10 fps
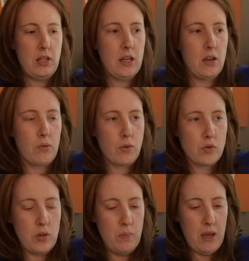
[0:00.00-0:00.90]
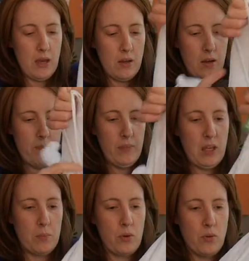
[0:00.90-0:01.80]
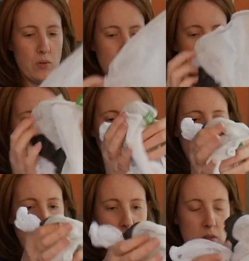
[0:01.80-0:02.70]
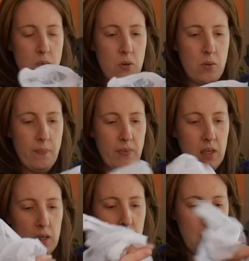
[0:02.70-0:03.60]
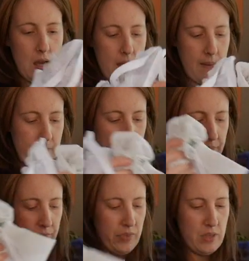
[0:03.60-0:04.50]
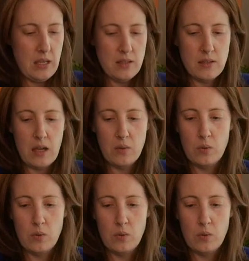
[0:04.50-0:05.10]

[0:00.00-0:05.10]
like a grocery bag, like a produce bag, reusable. These I